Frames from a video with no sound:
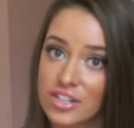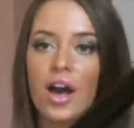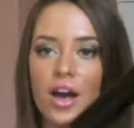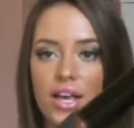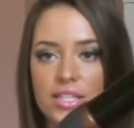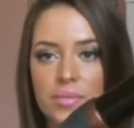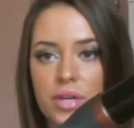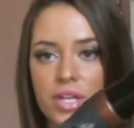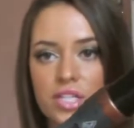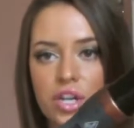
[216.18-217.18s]
Okay, so I'm
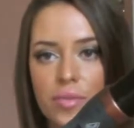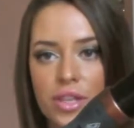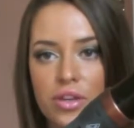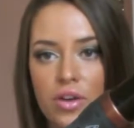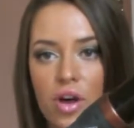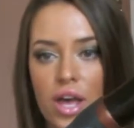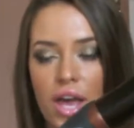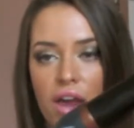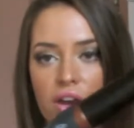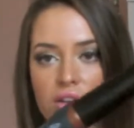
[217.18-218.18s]
going to turn my little
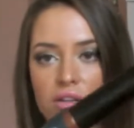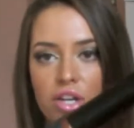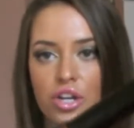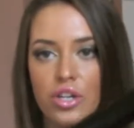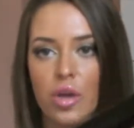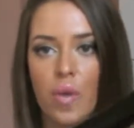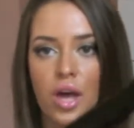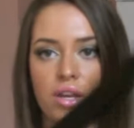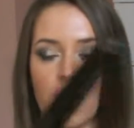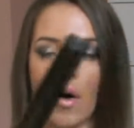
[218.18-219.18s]
hair curling
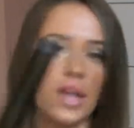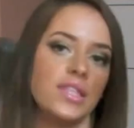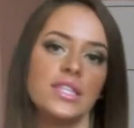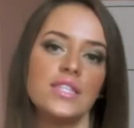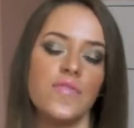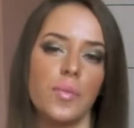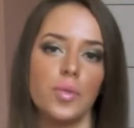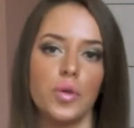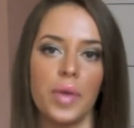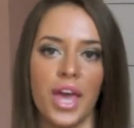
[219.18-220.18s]
wand on. This is from
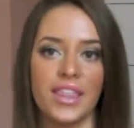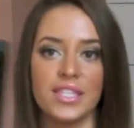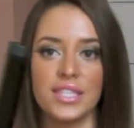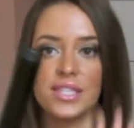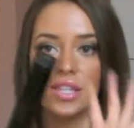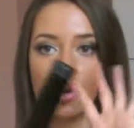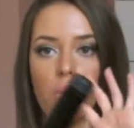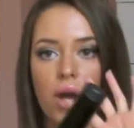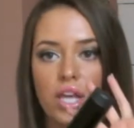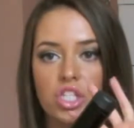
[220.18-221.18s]
Numi, and this is their
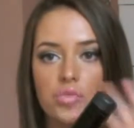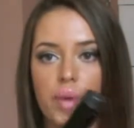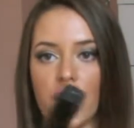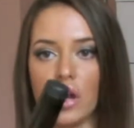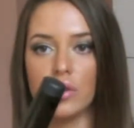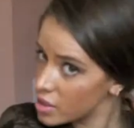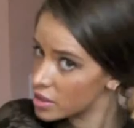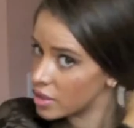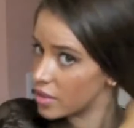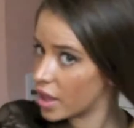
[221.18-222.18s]
1-inch barrel.
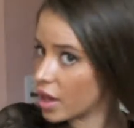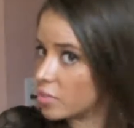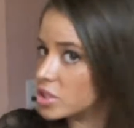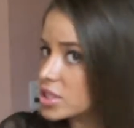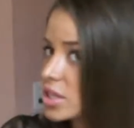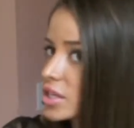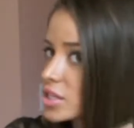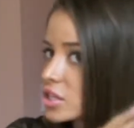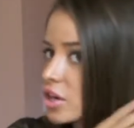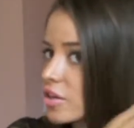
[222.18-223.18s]
So then I'm just going to
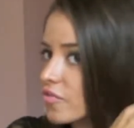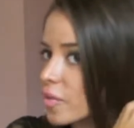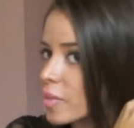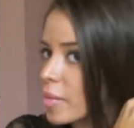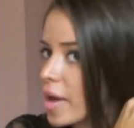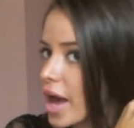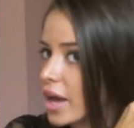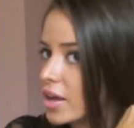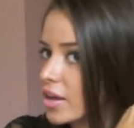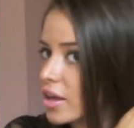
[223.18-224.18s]
start from the
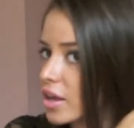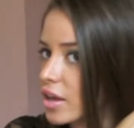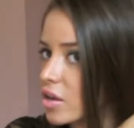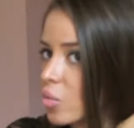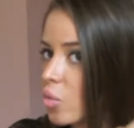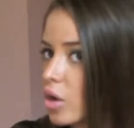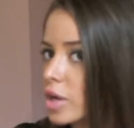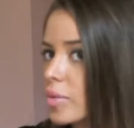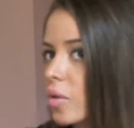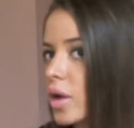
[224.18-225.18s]
back and work
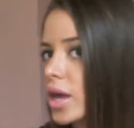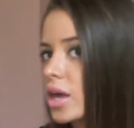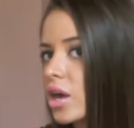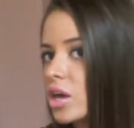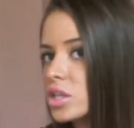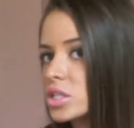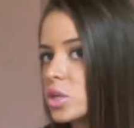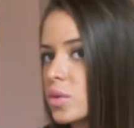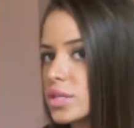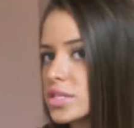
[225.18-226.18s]
my way
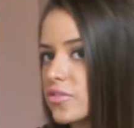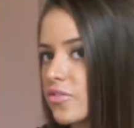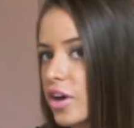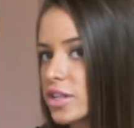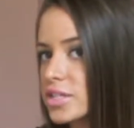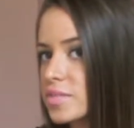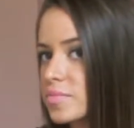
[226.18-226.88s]
towards the front.